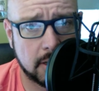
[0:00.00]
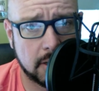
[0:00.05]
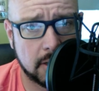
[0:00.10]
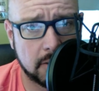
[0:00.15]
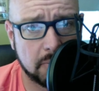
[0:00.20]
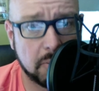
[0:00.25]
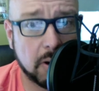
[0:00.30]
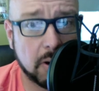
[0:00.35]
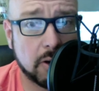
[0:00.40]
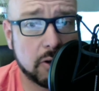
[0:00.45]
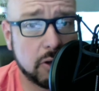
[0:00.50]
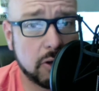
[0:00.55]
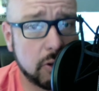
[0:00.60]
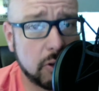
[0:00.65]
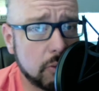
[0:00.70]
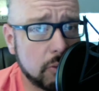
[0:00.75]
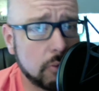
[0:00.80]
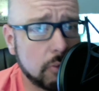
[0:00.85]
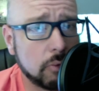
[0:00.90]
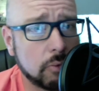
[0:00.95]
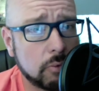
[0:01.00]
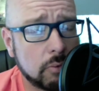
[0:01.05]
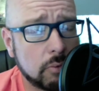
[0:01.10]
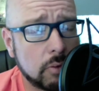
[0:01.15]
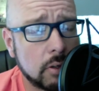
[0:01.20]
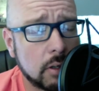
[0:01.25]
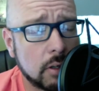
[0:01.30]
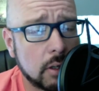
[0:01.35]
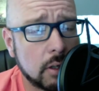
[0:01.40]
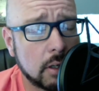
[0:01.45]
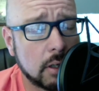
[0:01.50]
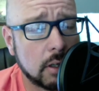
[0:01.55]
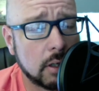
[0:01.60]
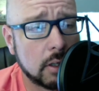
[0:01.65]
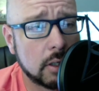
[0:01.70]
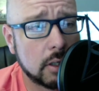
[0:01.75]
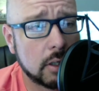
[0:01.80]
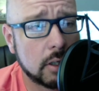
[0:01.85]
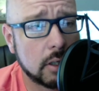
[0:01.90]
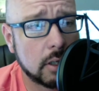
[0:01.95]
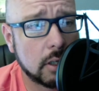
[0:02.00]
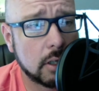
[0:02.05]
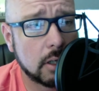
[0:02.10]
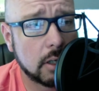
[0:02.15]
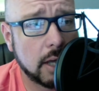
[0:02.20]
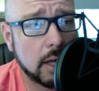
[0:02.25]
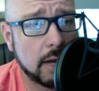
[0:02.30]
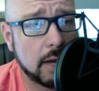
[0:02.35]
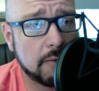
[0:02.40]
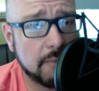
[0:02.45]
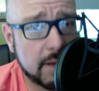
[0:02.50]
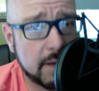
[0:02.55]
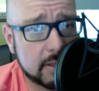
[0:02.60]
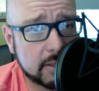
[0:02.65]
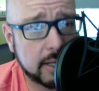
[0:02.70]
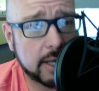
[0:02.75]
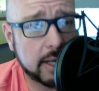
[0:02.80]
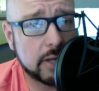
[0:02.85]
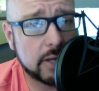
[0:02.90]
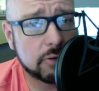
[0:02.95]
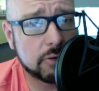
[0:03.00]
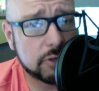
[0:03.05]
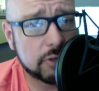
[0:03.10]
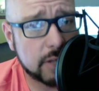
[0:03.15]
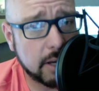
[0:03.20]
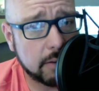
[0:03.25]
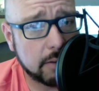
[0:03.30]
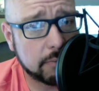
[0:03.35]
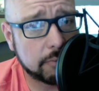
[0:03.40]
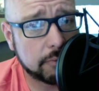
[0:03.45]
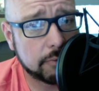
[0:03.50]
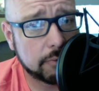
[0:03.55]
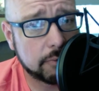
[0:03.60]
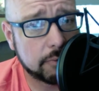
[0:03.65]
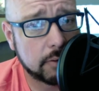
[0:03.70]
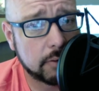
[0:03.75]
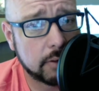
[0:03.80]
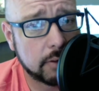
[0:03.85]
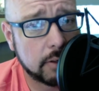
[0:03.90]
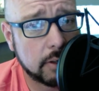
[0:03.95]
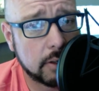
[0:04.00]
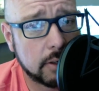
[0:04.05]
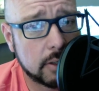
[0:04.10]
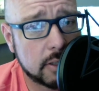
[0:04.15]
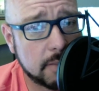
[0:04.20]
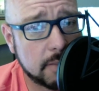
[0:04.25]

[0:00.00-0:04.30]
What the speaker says: But are you investing in yourself to